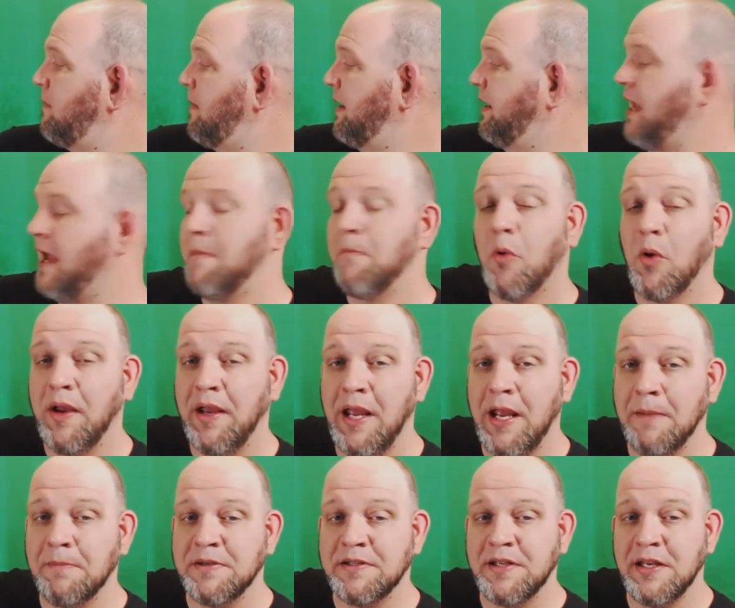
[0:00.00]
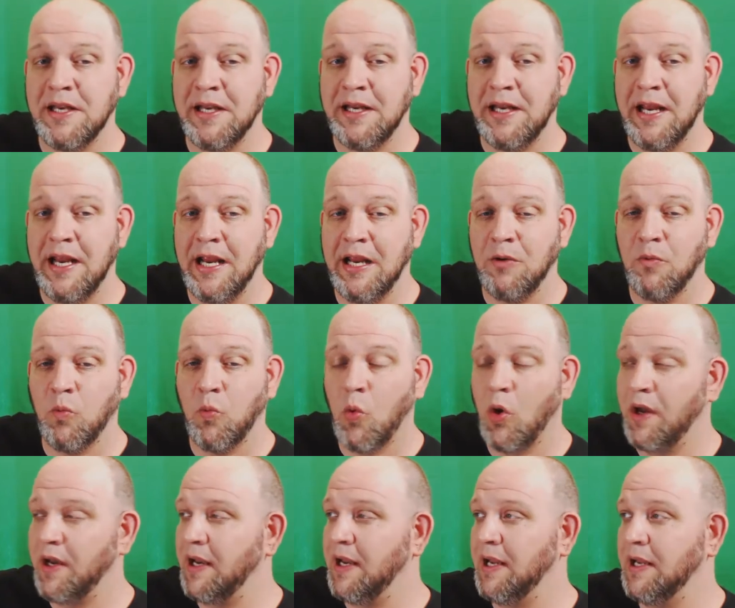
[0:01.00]
my Game Boy game sitting in
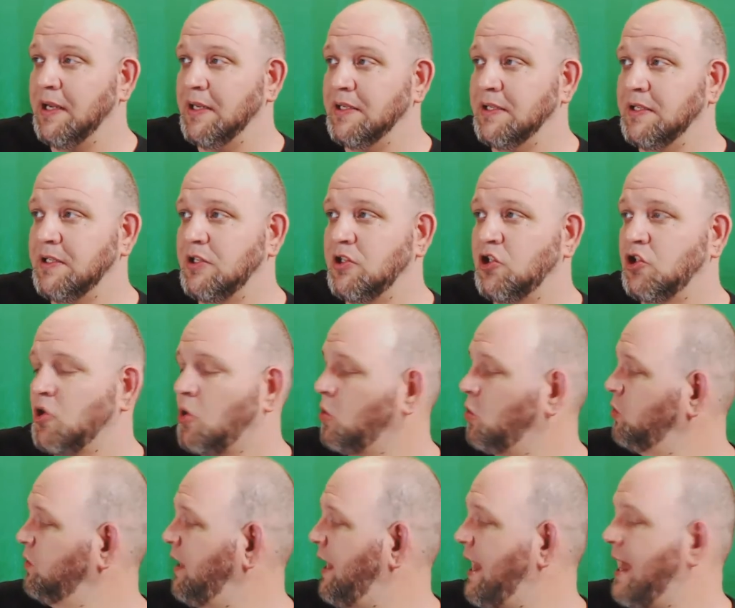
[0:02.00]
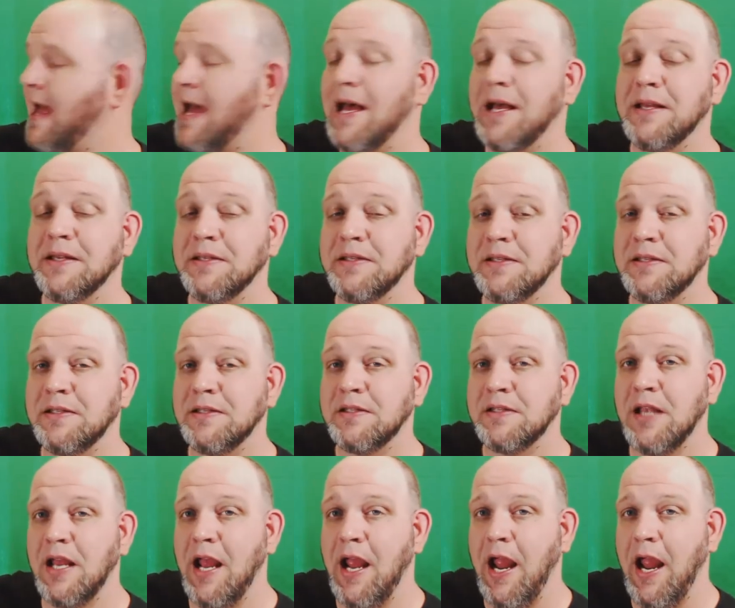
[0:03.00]
what is sold
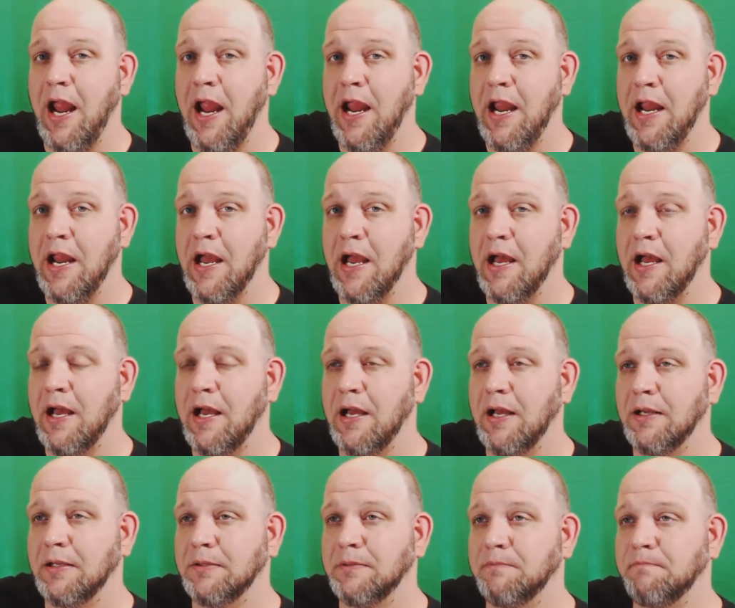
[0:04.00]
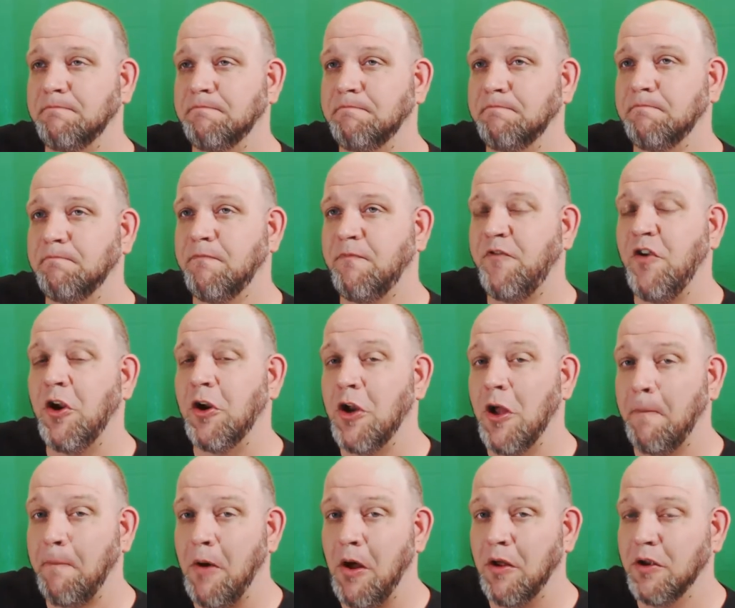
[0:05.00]
as a
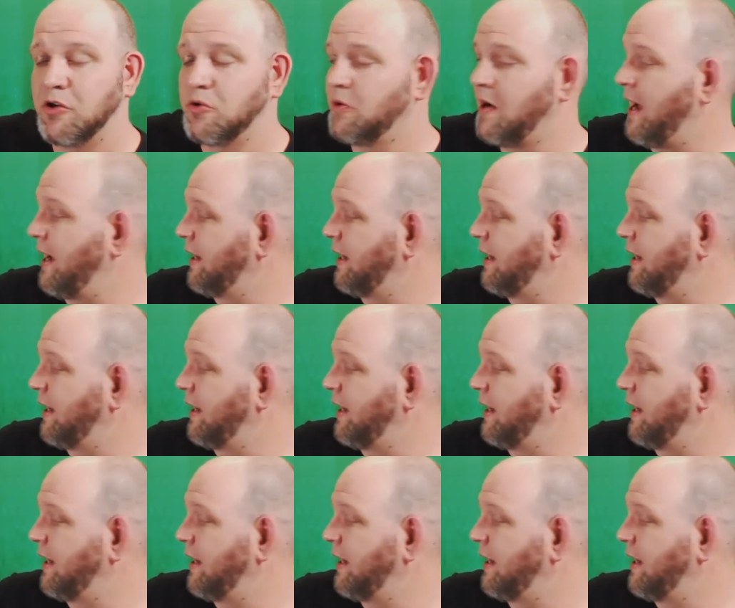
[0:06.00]
fingernail polish